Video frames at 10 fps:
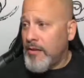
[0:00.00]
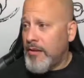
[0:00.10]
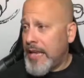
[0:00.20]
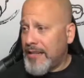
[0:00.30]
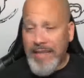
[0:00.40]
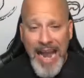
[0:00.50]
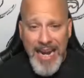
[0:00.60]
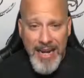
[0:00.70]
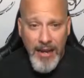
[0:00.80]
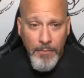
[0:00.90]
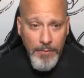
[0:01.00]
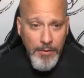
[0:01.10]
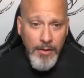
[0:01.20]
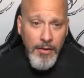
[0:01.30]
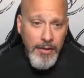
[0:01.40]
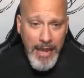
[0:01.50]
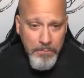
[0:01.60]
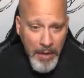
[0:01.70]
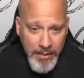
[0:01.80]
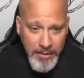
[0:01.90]
Get tidied up. Get
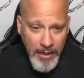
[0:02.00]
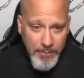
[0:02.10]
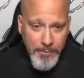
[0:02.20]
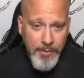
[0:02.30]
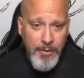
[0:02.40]
buttoned up.